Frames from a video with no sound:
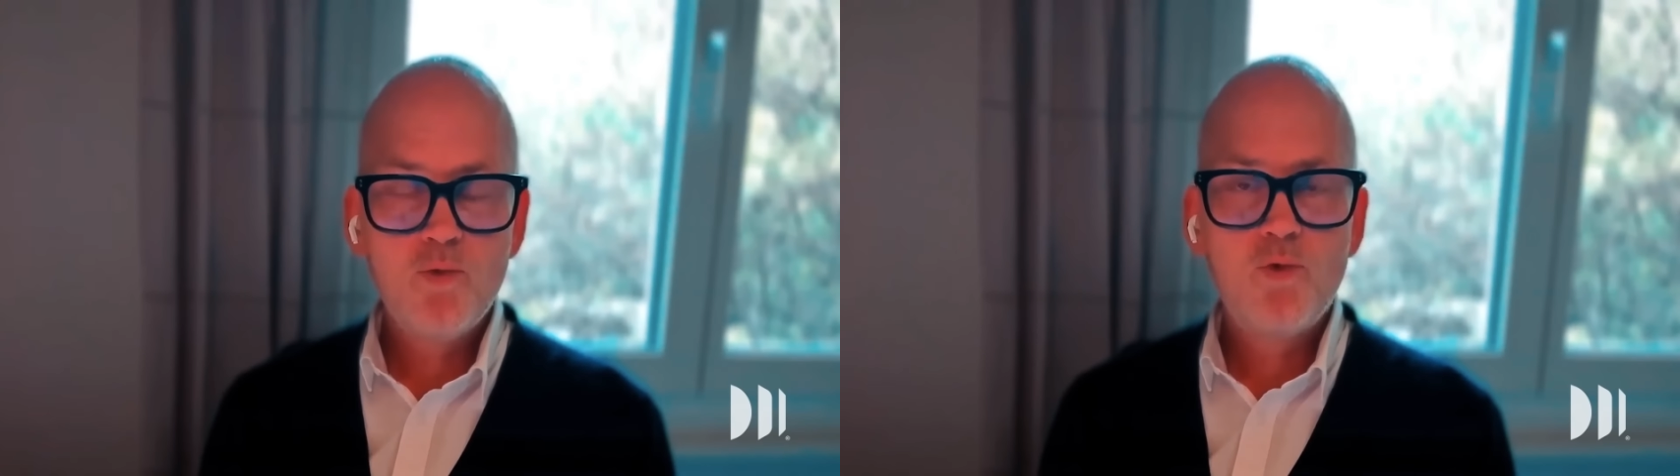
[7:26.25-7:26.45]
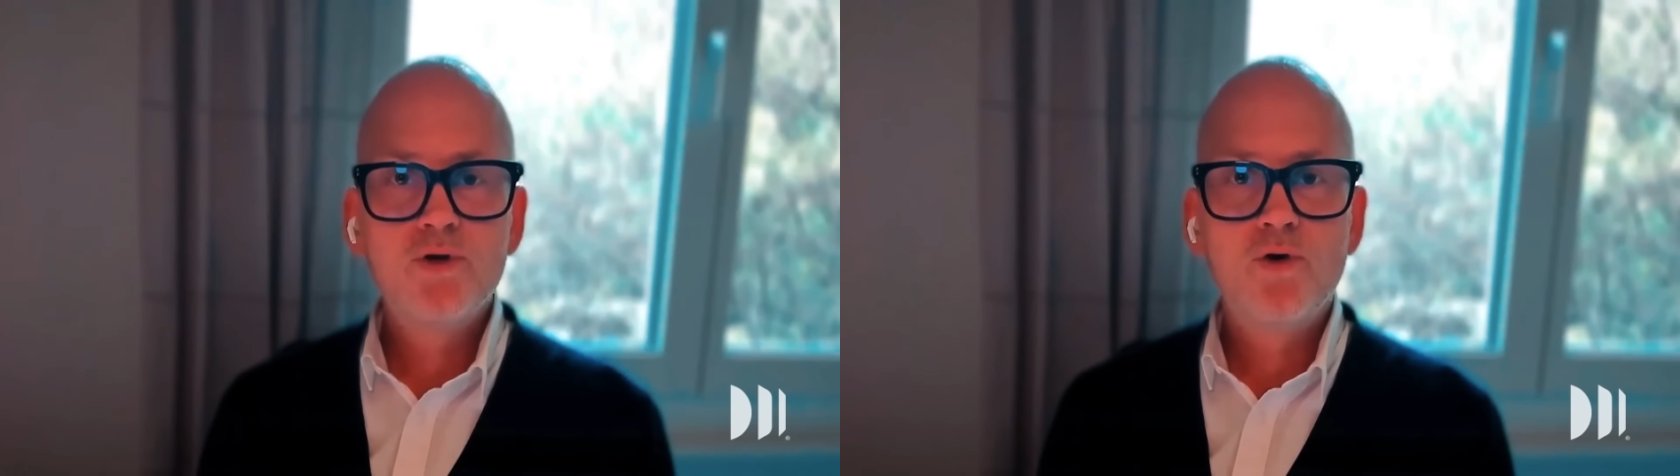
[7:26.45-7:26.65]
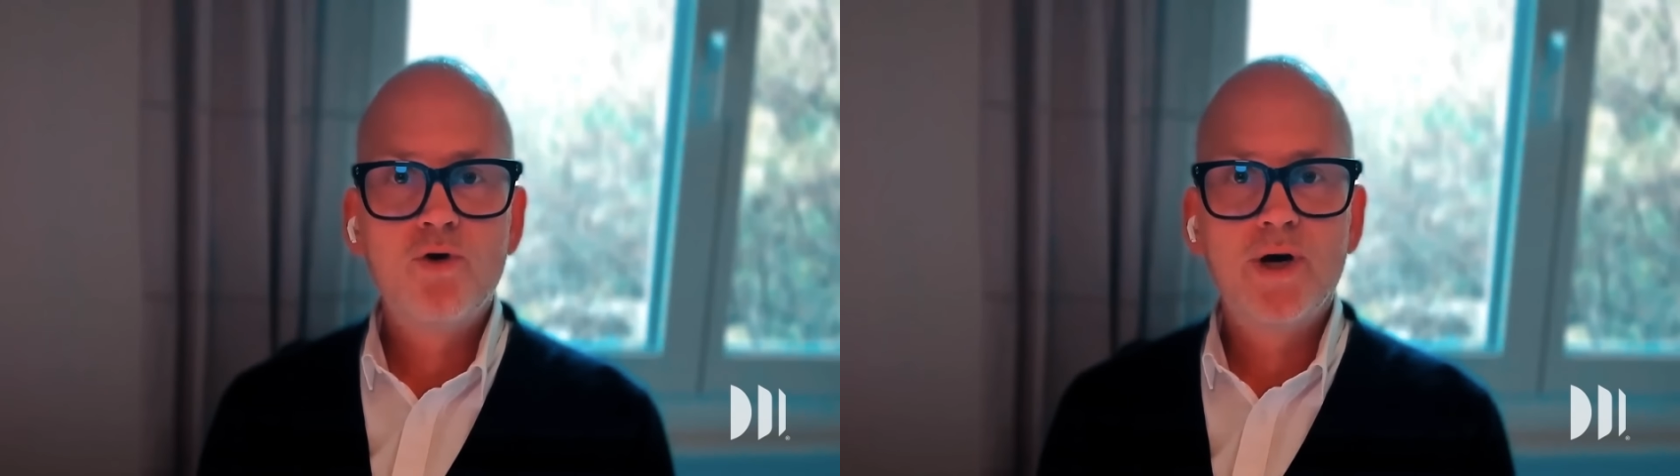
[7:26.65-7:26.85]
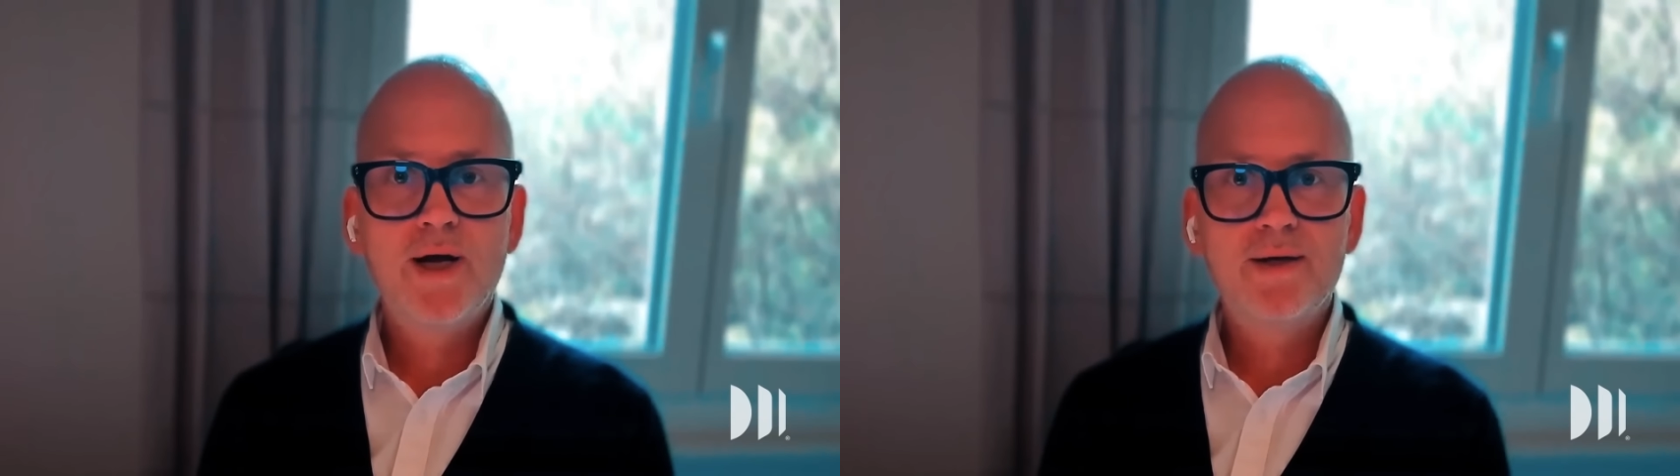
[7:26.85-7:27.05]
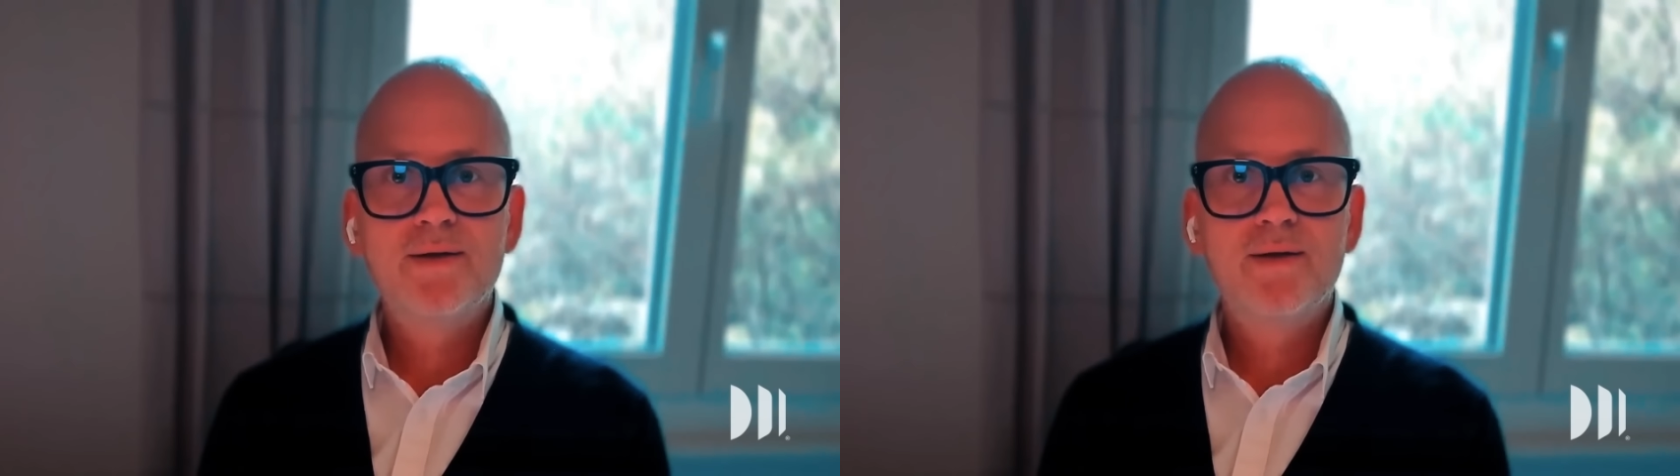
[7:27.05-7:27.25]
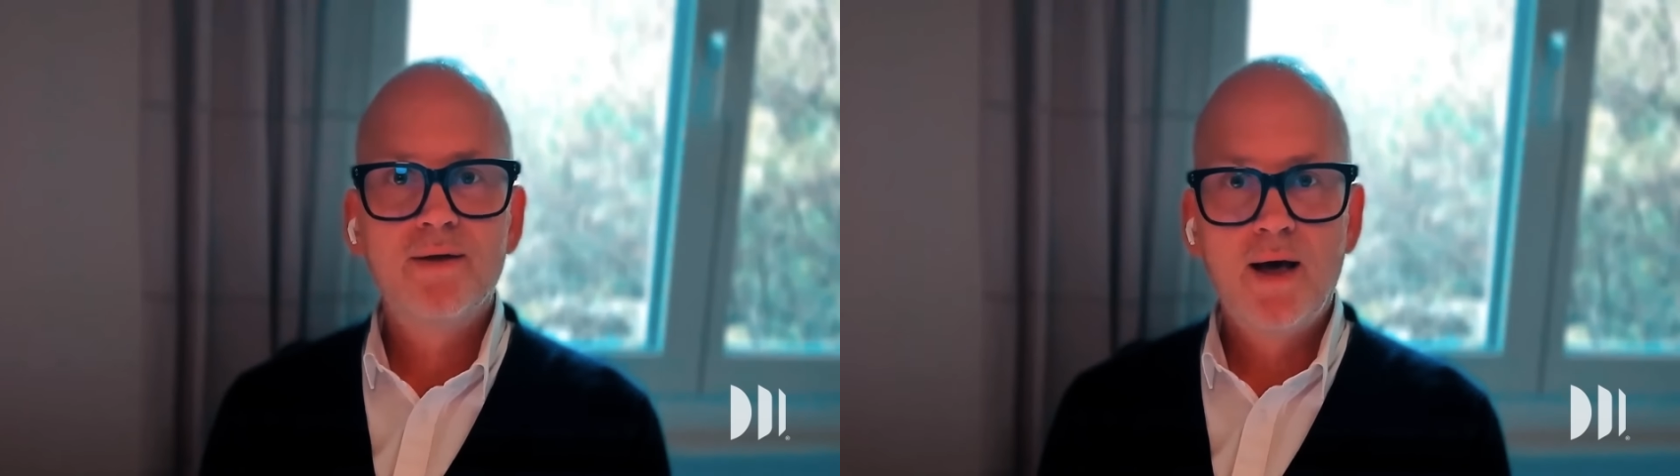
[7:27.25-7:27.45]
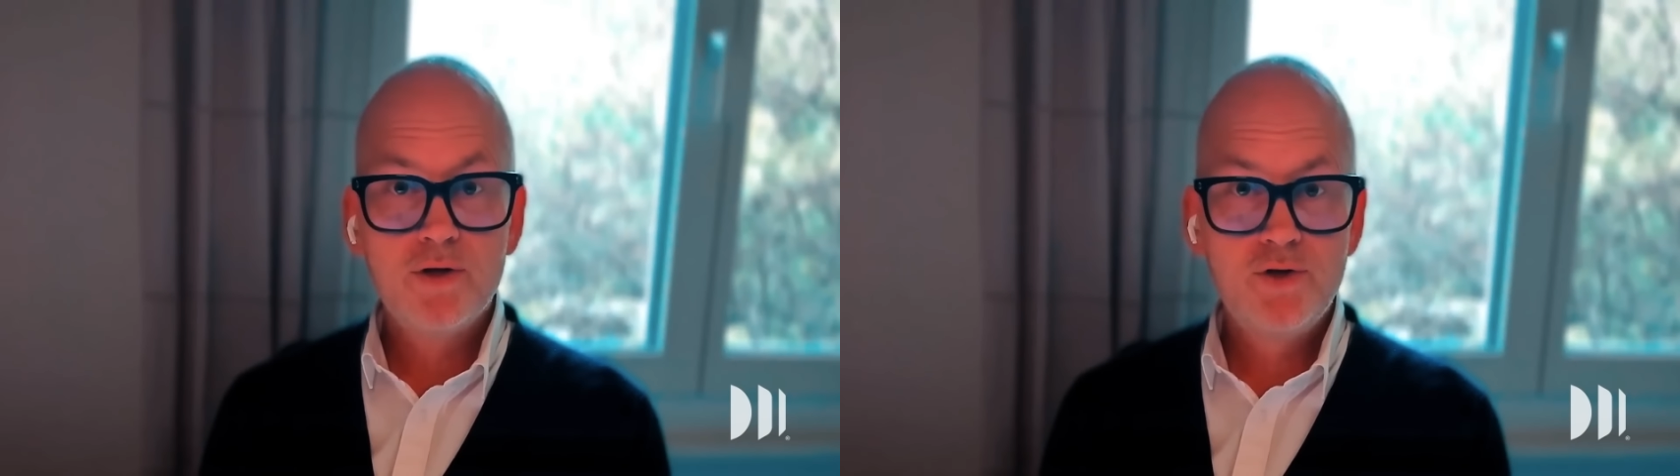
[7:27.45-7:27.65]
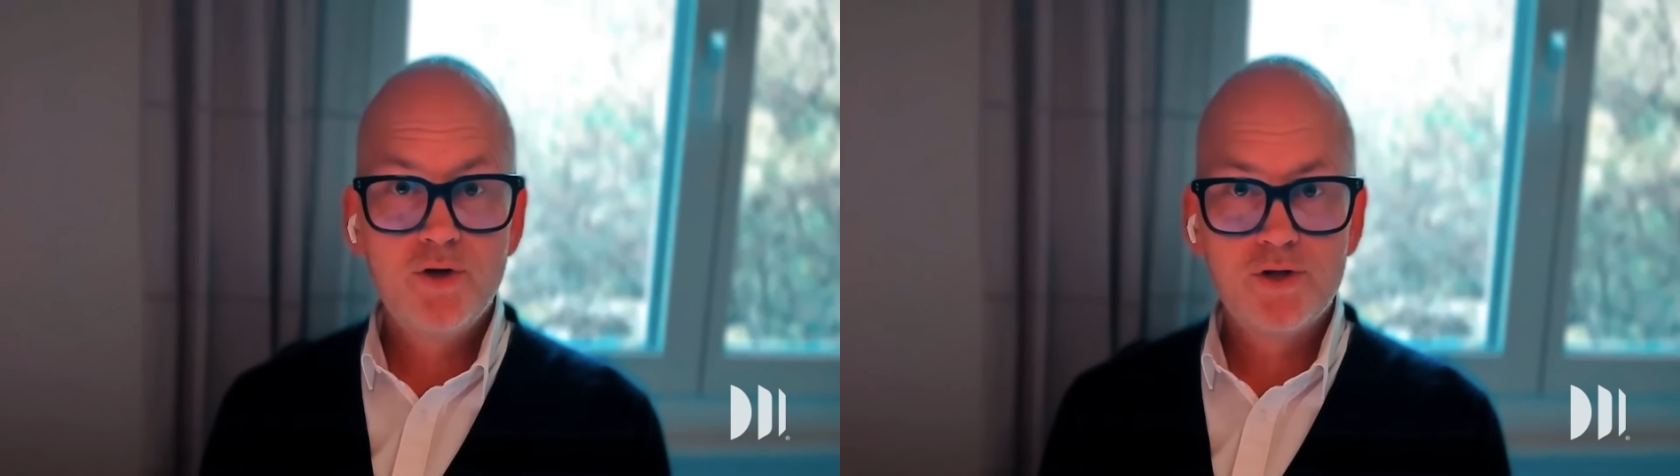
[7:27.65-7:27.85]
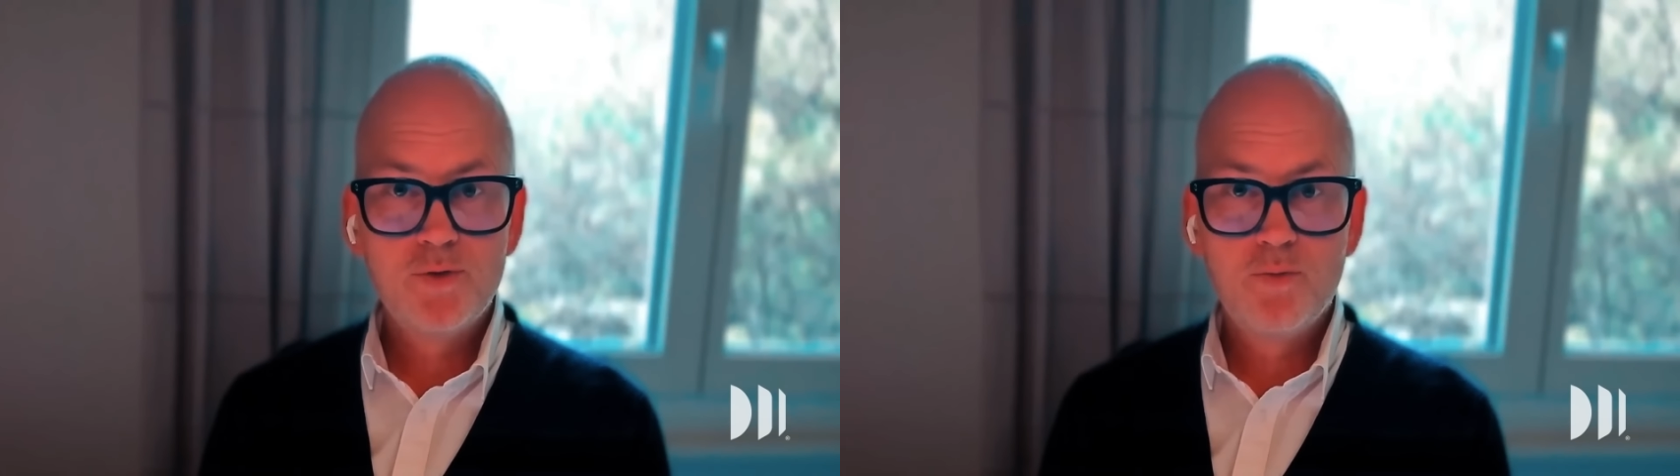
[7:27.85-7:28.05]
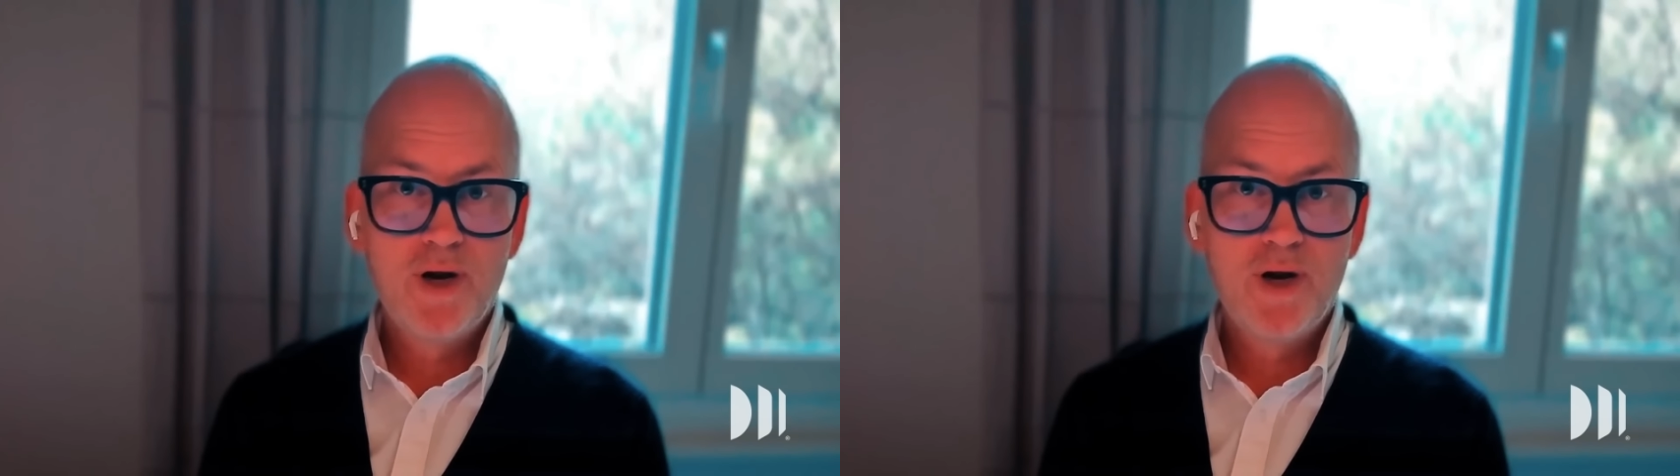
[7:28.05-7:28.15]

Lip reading: People want to connect, not just